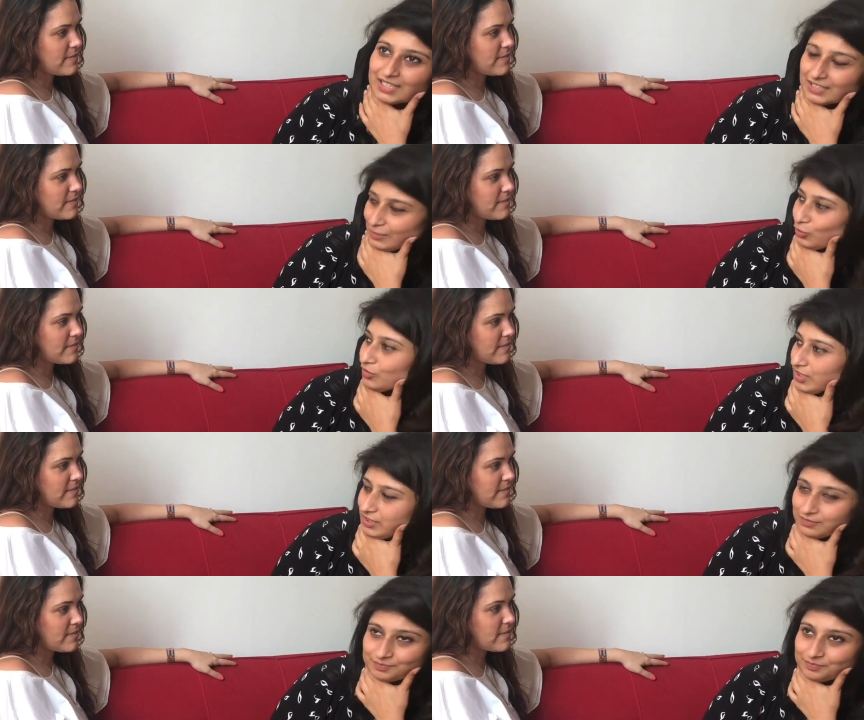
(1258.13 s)
Speaker 1: I'll think
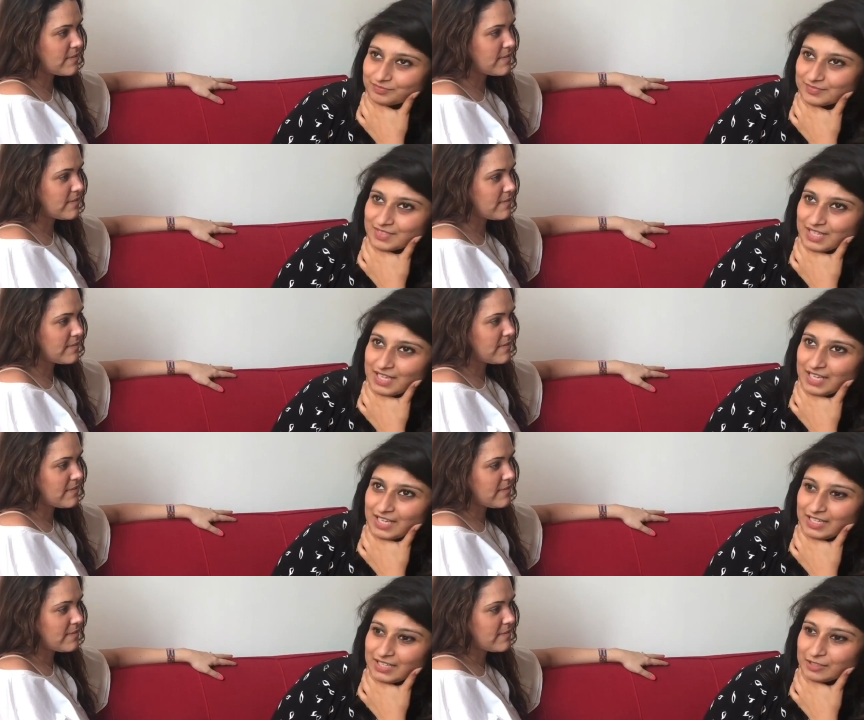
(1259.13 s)
over it.
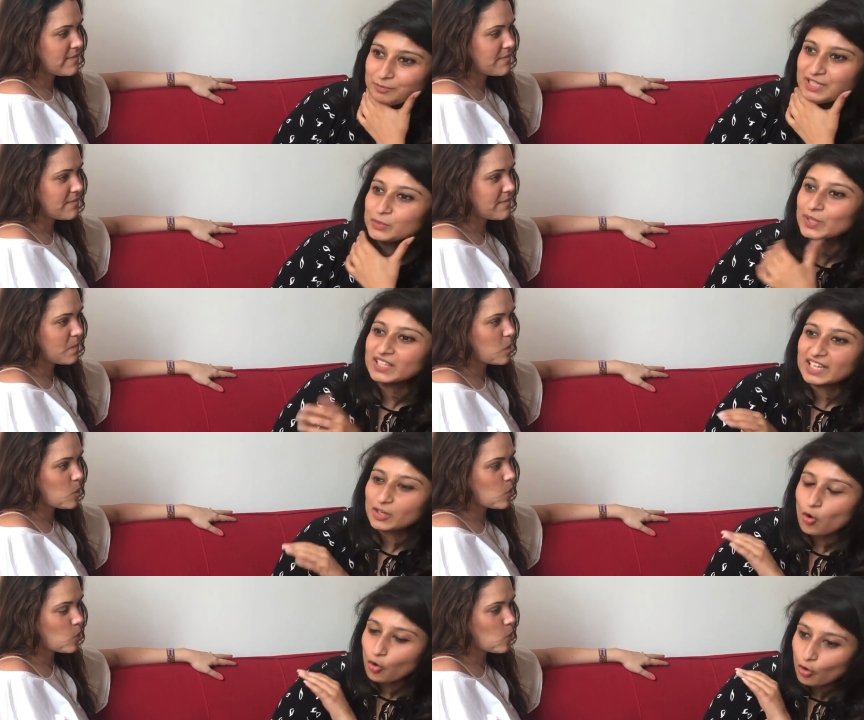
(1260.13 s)
And in the
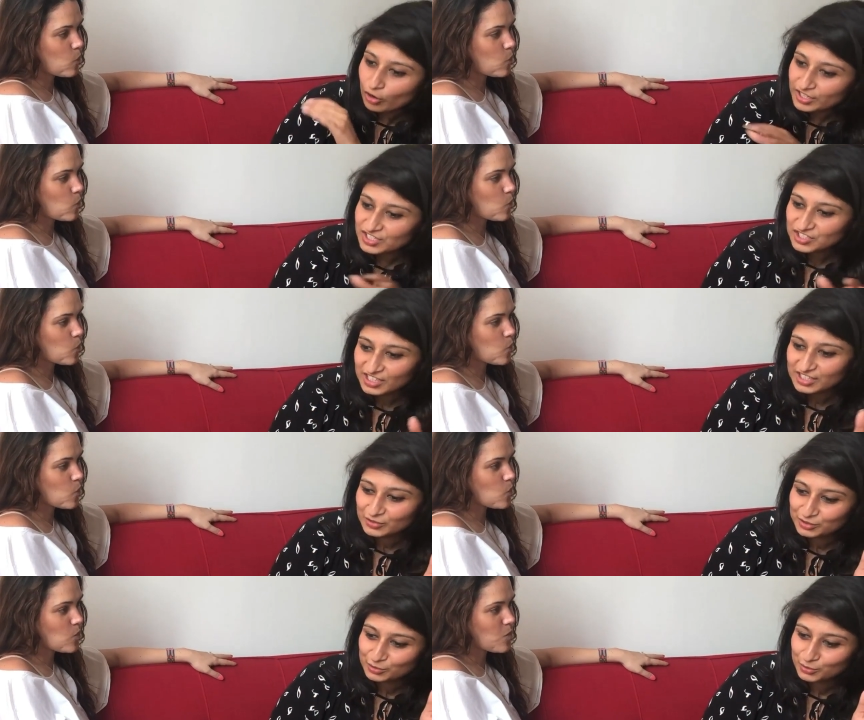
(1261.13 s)
meanwhile, I'd already
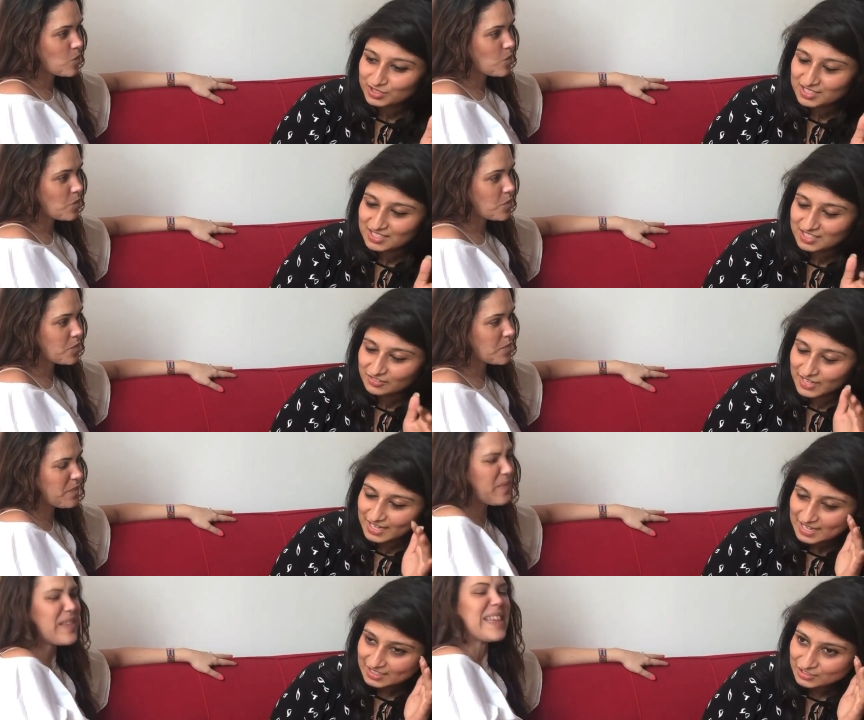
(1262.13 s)
checked out the courses and
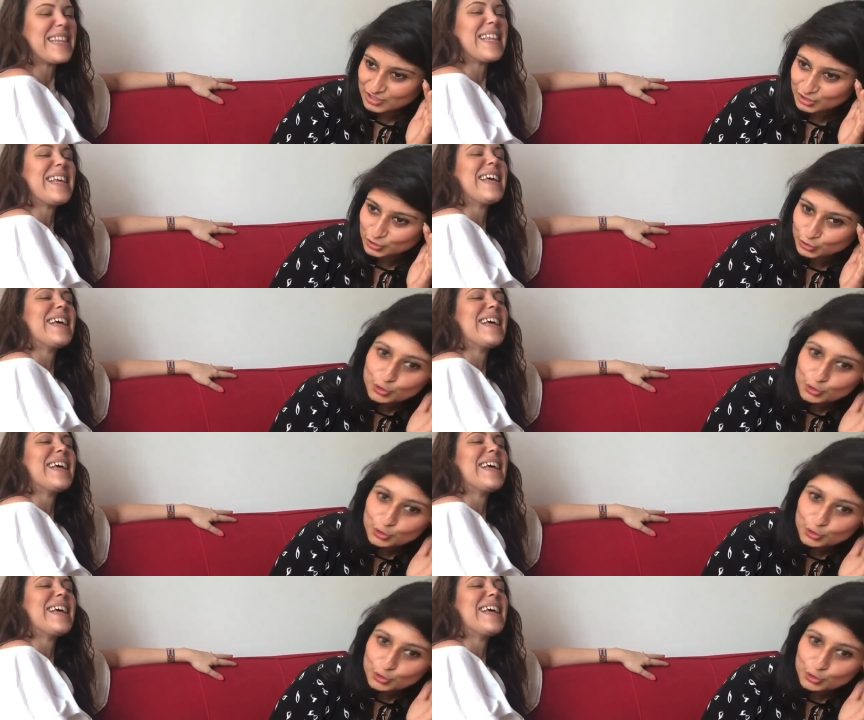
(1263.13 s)
stuff, and I actually